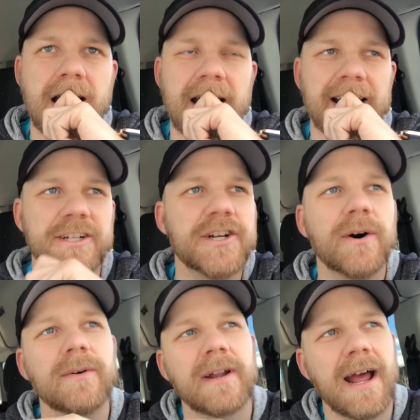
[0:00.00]
And I
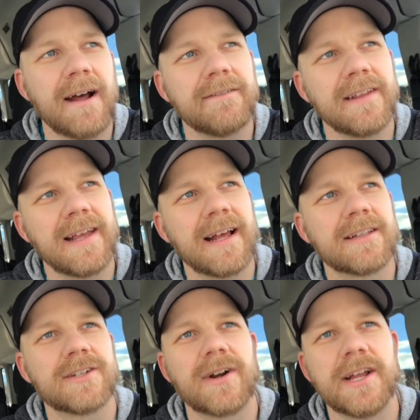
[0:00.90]
don't have the
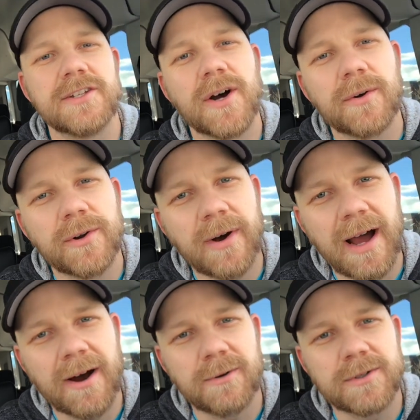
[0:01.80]
answer. I don't know
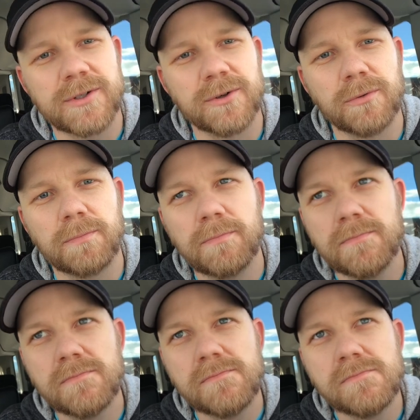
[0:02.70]
how to
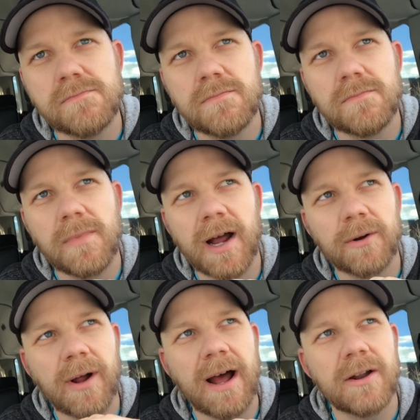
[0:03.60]
I
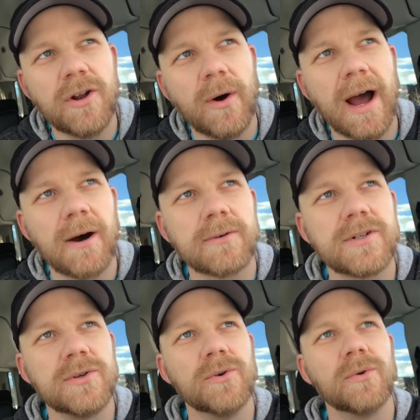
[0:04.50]
don't know how
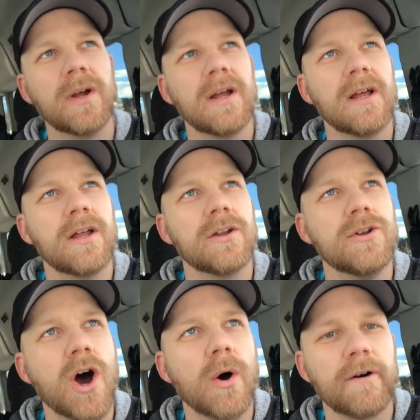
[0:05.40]
to
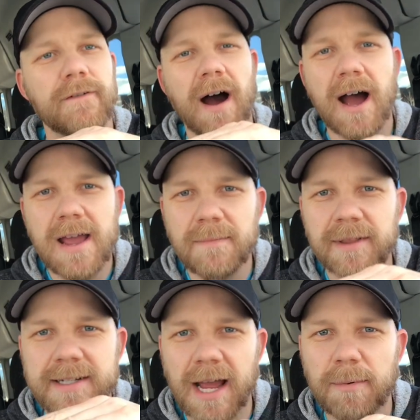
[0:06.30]
know if I am
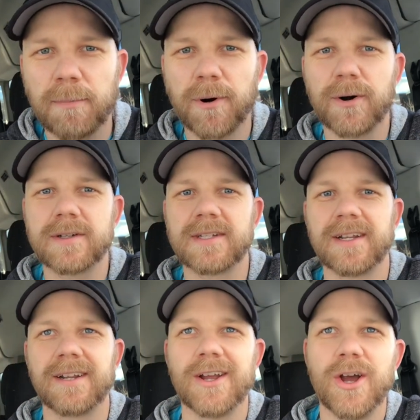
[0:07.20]
the type of
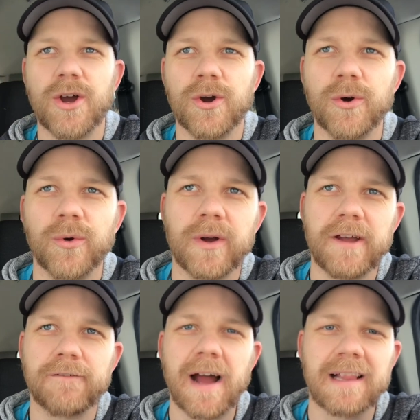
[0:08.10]
person who,
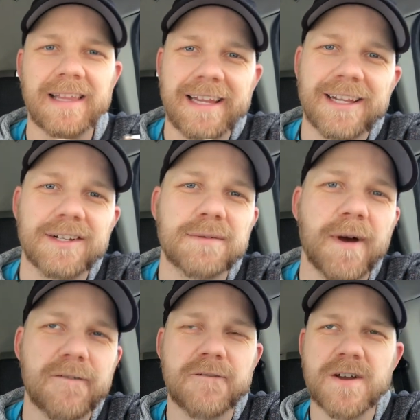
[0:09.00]
if I lean into
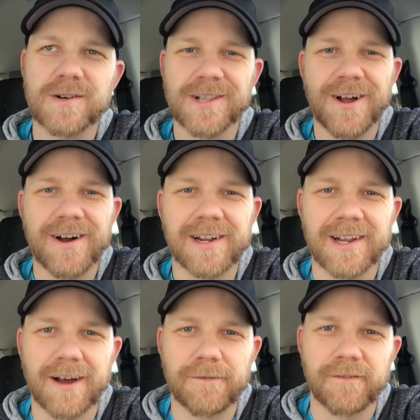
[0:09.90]
my fears long
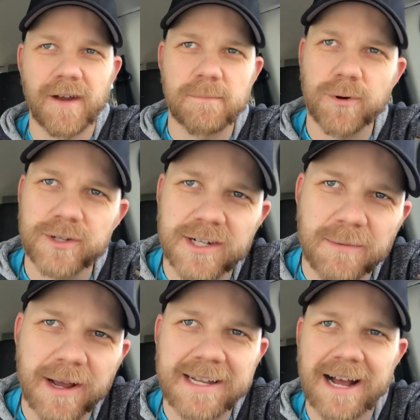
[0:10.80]
enough, if I push into
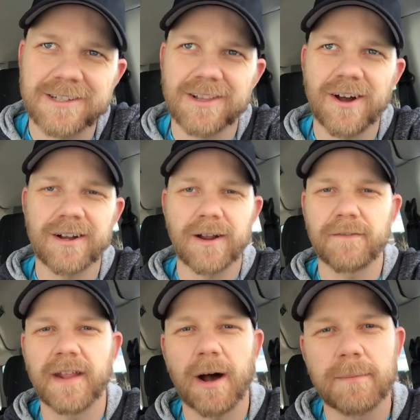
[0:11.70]
my doubts long
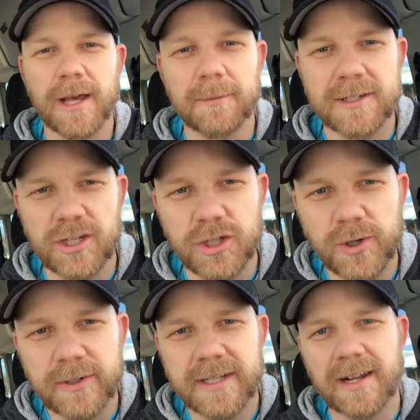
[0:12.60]
enough, that I'll be able to
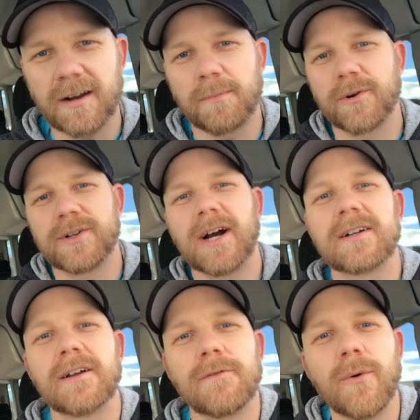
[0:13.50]
use it in a
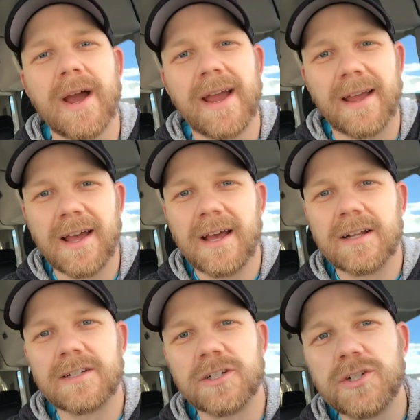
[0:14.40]
productive way
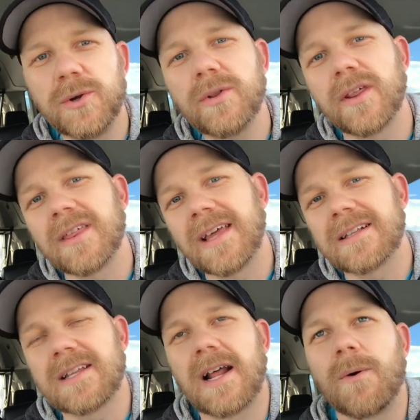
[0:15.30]
to do the
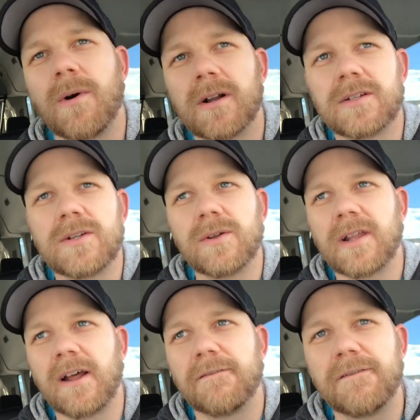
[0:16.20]
things that I want to do
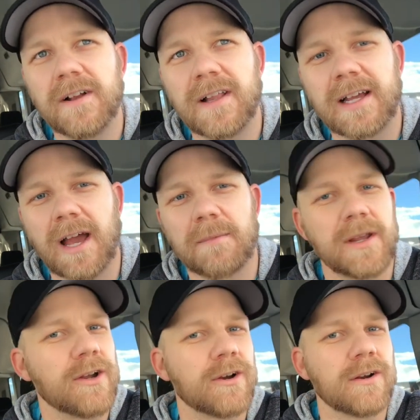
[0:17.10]
that I feel like I'm
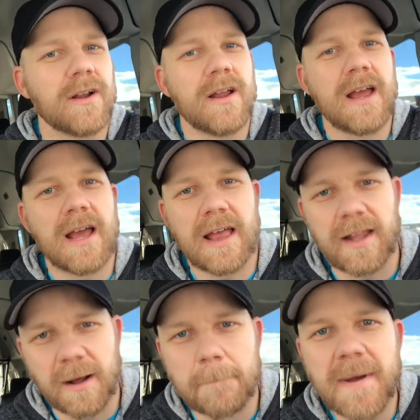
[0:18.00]
here and
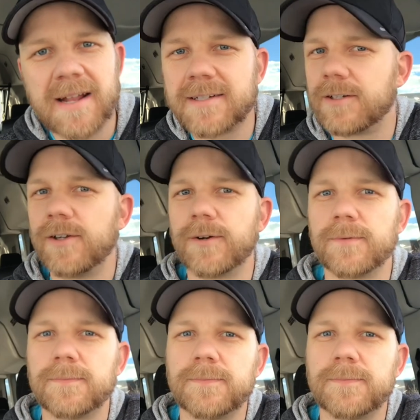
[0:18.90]
that I'm meant to do.